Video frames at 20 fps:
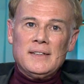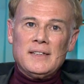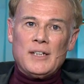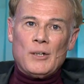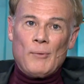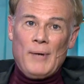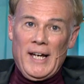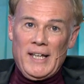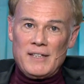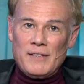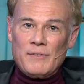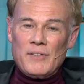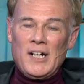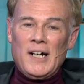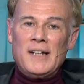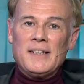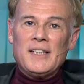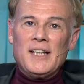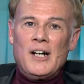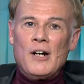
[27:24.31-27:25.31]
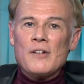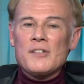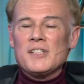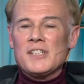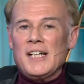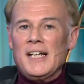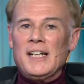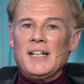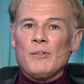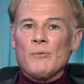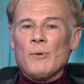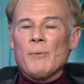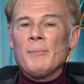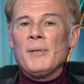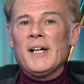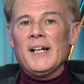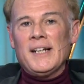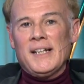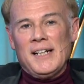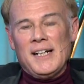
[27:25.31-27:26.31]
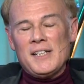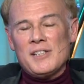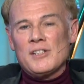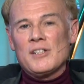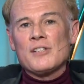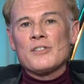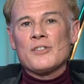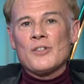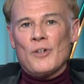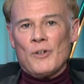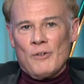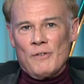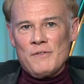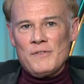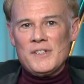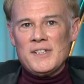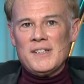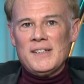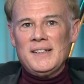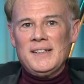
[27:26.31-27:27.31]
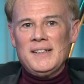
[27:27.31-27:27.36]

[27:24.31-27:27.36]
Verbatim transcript: the wrath of God that our sin and rebellion has deserved.